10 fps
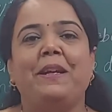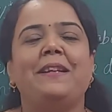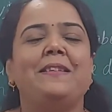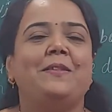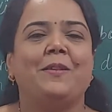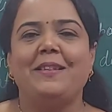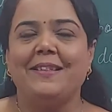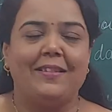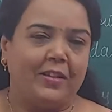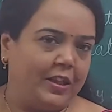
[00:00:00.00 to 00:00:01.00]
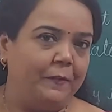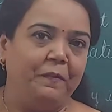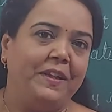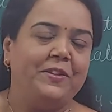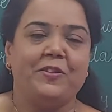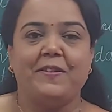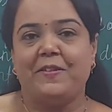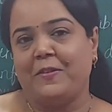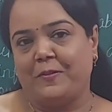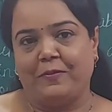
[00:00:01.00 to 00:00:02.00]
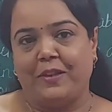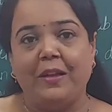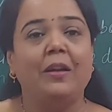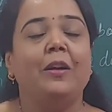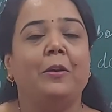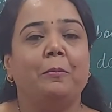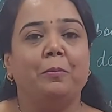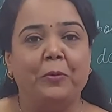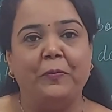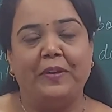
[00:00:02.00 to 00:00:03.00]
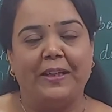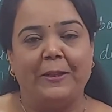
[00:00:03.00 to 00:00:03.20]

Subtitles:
based on certain features of the movie.